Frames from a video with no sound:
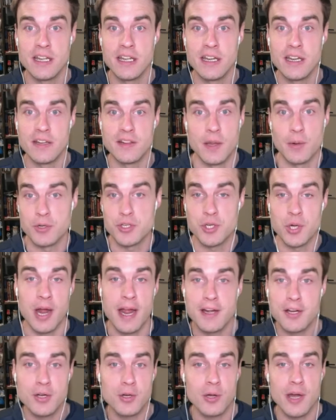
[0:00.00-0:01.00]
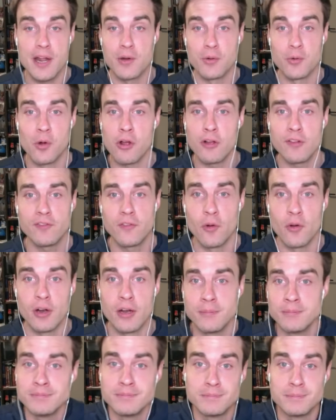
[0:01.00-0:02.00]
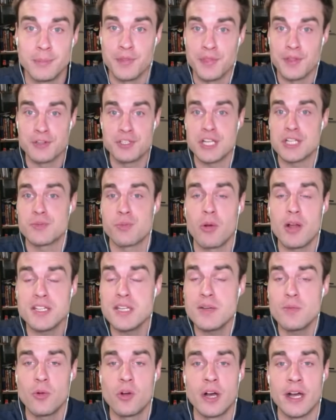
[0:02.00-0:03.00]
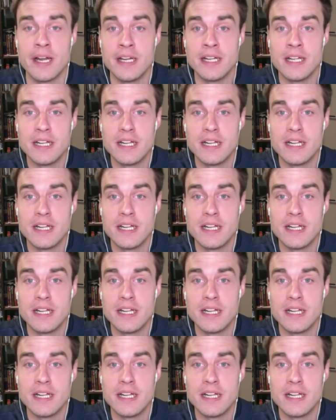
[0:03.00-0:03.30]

They were trying to create a role for him, but there just wasn't one.